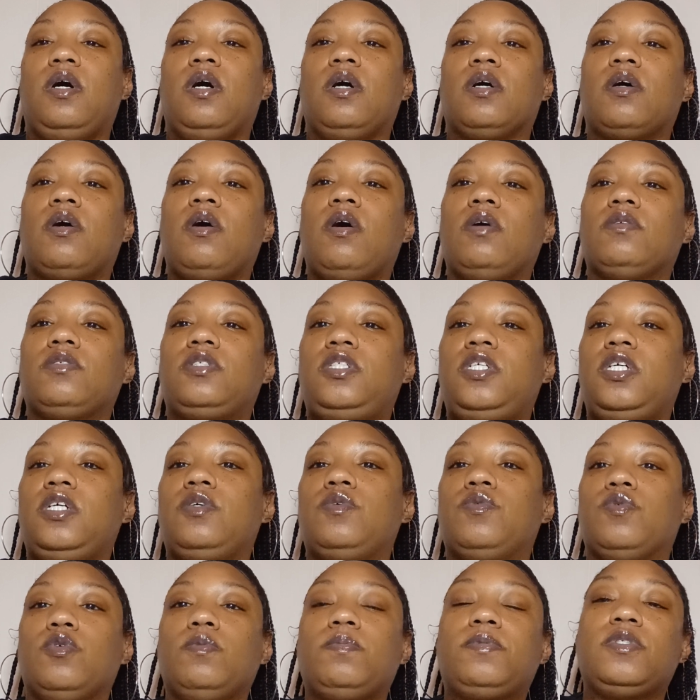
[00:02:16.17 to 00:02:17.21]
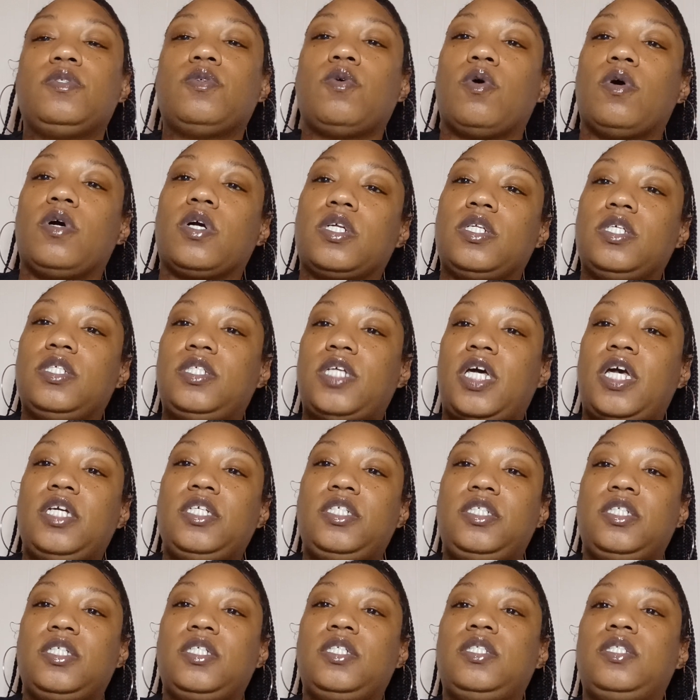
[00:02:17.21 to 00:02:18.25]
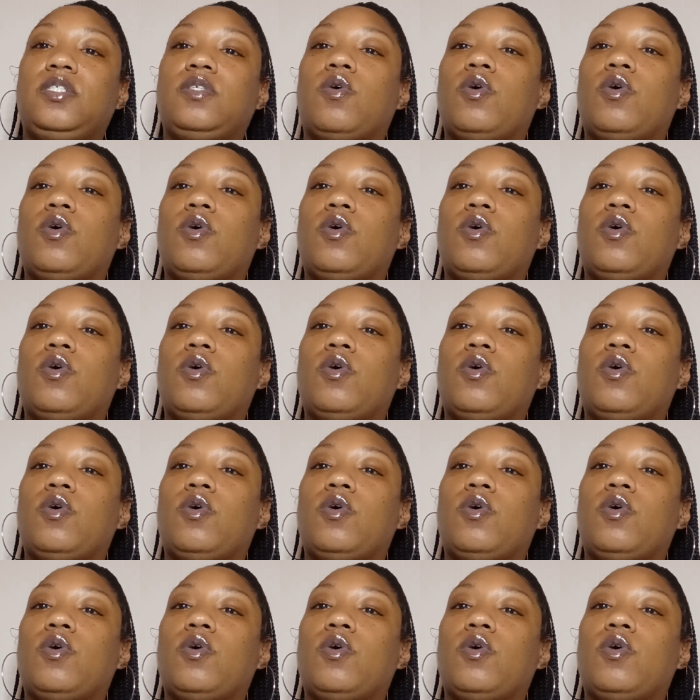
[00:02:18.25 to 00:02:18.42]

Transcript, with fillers: occultic groups and organizations,